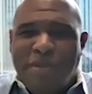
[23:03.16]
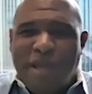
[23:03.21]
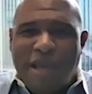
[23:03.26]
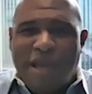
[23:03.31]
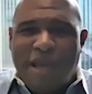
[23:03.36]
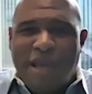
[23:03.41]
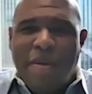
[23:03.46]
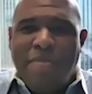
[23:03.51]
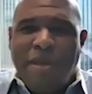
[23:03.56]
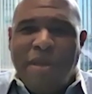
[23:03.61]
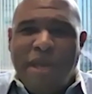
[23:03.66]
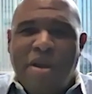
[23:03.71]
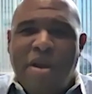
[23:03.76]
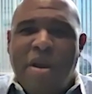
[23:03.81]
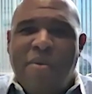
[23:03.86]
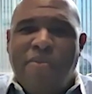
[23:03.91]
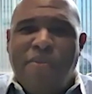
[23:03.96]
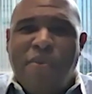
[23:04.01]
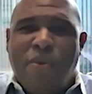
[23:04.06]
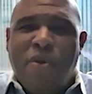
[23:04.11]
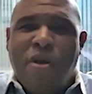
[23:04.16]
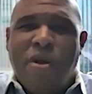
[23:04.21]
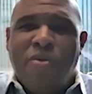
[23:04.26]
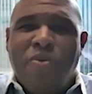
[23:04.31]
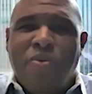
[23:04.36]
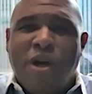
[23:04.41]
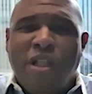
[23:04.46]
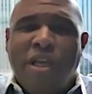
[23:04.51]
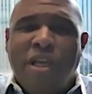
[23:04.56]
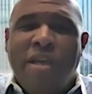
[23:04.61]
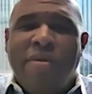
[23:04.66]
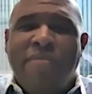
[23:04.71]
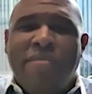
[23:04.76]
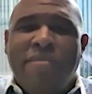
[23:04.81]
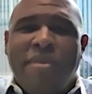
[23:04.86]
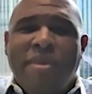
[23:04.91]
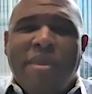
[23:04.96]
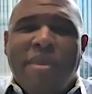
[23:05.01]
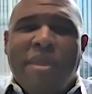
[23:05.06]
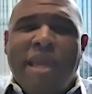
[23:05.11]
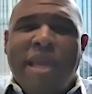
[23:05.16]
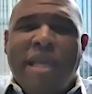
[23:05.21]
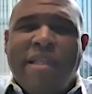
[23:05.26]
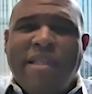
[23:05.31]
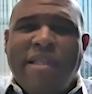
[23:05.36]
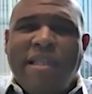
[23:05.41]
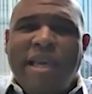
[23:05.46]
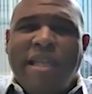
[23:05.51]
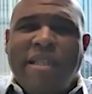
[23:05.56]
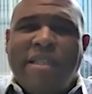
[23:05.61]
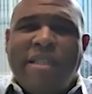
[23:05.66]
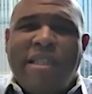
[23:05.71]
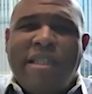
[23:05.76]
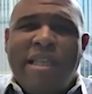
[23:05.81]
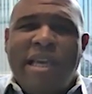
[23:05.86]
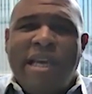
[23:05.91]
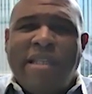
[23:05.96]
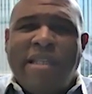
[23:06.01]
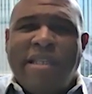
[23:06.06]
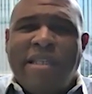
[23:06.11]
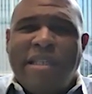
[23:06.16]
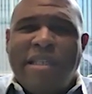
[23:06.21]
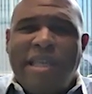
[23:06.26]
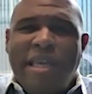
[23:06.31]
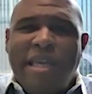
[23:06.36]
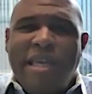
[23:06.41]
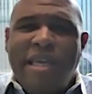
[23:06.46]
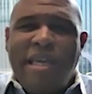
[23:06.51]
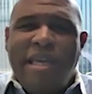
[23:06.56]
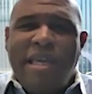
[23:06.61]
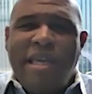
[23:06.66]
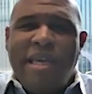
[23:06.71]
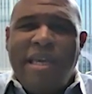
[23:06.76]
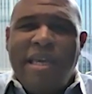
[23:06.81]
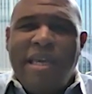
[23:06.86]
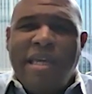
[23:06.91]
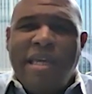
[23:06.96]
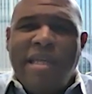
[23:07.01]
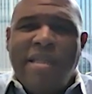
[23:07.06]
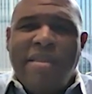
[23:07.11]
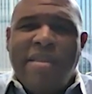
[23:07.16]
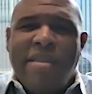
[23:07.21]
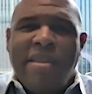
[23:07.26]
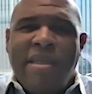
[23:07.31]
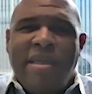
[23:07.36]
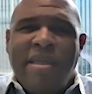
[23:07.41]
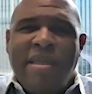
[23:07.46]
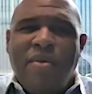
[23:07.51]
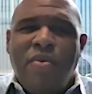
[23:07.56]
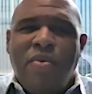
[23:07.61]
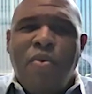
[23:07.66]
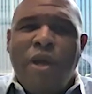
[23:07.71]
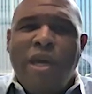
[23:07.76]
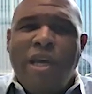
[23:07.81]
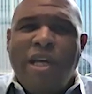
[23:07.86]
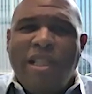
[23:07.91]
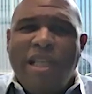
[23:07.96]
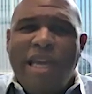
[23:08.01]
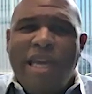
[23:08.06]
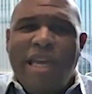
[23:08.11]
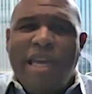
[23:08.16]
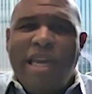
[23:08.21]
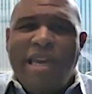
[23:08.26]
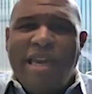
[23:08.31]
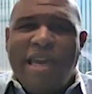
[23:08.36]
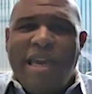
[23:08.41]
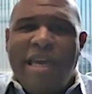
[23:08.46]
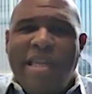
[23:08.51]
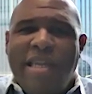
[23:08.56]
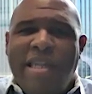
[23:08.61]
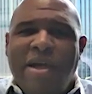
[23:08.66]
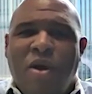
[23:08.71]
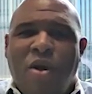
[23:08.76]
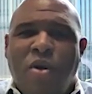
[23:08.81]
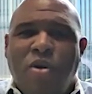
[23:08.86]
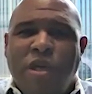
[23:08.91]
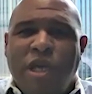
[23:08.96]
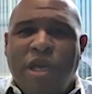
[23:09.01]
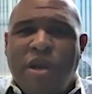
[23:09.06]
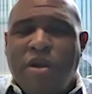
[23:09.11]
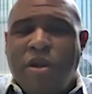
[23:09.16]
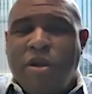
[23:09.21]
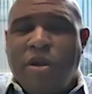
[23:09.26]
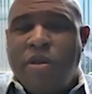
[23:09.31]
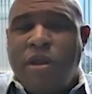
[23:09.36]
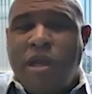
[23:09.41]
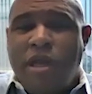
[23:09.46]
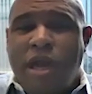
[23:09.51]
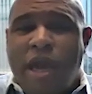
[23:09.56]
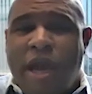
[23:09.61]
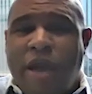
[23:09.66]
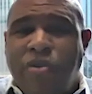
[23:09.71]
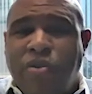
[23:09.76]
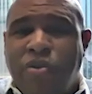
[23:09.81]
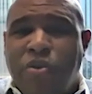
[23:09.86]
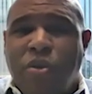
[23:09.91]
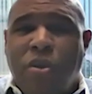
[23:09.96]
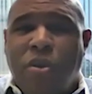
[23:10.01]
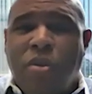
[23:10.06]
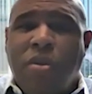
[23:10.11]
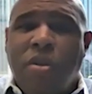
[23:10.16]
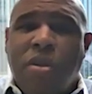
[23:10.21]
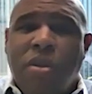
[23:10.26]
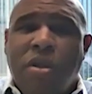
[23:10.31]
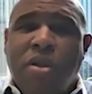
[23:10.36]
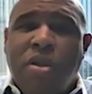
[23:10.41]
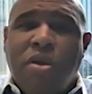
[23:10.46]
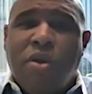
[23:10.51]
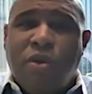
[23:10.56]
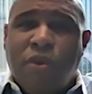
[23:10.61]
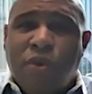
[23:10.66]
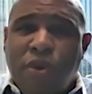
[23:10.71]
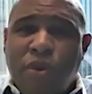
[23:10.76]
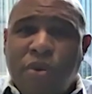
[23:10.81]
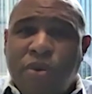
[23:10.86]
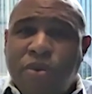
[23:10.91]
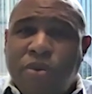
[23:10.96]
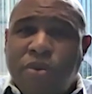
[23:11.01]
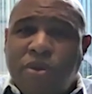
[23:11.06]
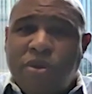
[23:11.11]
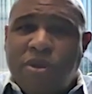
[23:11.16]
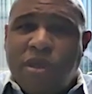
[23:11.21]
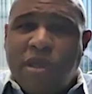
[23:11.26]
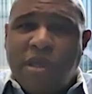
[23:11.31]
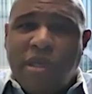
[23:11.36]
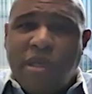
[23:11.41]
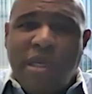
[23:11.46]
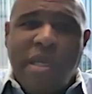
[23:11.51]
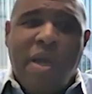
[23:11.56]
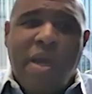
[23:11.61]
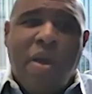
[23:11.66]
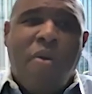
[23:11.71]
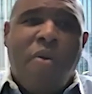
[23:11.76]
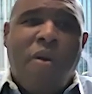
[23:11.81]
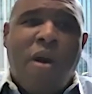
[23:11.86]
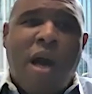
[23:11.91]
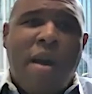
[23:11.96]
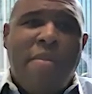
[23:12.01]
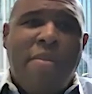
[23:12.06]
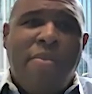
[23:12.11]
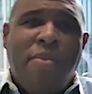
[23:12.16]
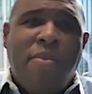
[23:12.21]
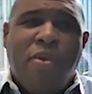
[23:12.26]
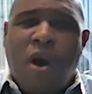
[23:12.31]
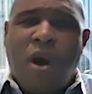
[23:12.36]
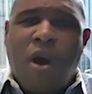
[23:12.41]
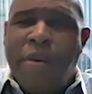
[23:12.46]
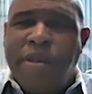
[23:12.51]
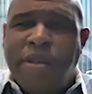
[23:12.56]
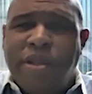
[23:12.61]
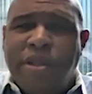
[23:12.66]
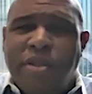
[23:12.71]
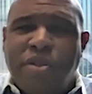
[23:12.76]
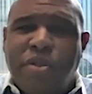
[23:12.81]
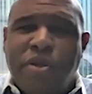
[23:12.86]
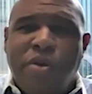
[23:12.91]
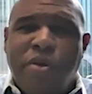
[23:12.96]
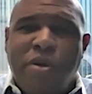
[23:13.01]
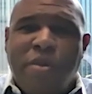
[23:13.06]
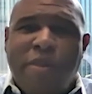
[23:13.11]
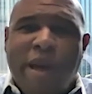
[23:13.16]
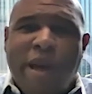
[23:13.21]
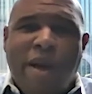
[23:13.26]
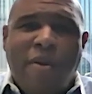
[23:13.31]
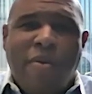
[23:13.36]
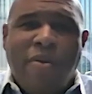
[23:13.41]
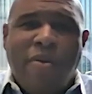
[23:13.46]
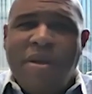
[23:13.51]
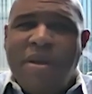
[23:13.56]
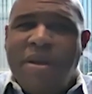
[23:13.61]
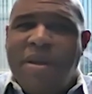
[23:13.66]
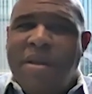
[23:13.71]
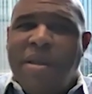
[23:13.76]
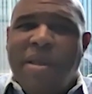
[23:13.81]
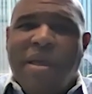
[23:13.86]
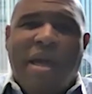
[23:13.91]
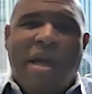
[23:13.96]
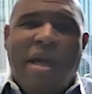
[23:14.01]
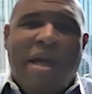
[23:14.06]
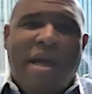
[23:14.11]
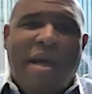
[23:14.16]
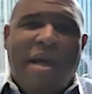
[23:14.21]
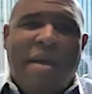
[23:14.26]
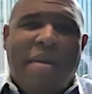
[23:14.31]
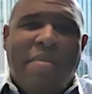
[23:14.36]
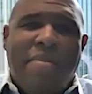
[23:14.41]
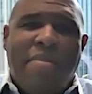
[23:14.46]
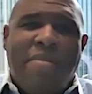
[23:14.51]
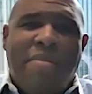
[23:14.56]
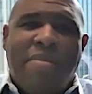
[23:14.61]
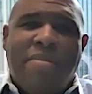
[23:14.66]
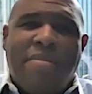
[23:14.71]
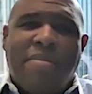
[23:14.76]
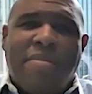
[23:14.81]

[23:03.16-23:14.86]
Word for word: uh, geared up for, and really, it's it's it's the the the weak link in the whole deal or the actual the crews you know, I'm we're always concerned about um,